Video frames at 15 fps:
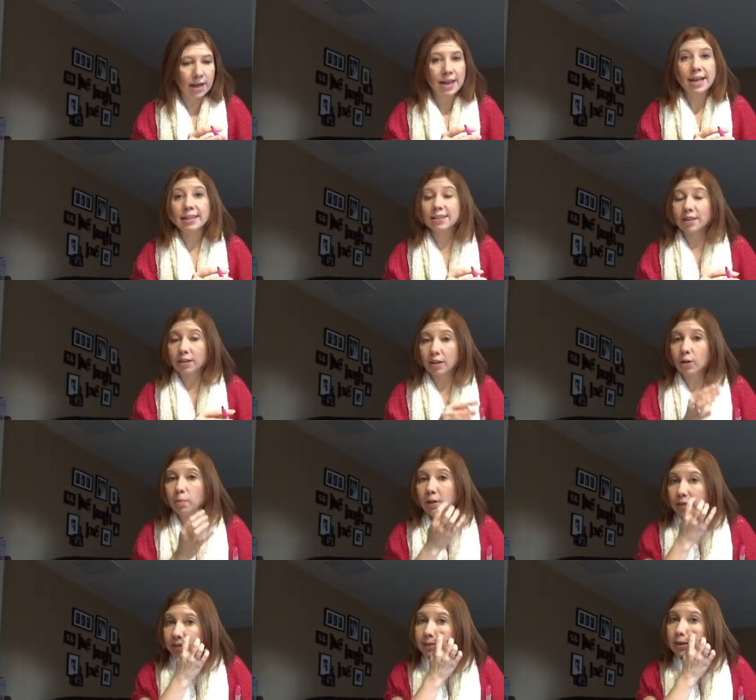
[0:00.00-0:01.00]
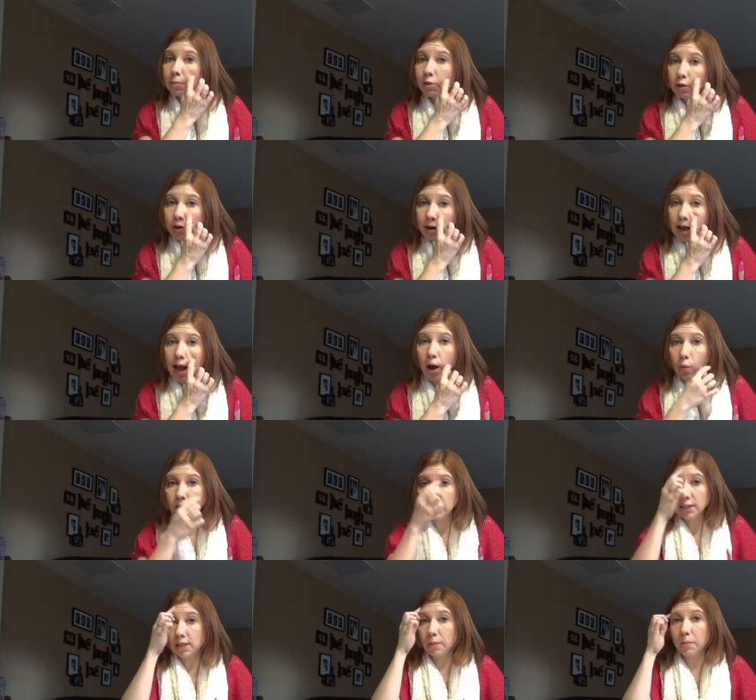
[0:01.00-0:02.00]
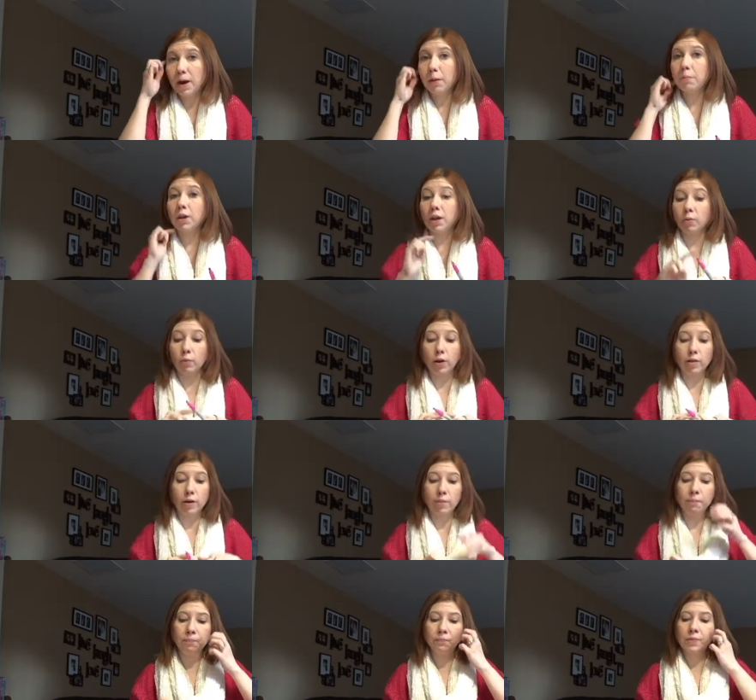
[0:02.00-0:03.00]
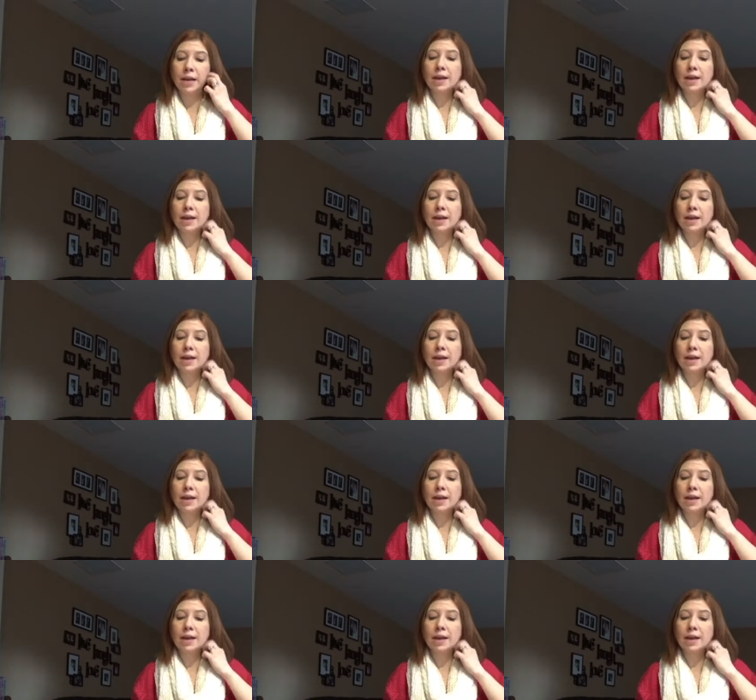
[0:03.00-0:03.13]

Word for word: It's a little bit similar to how we did the pumpkin rhythm.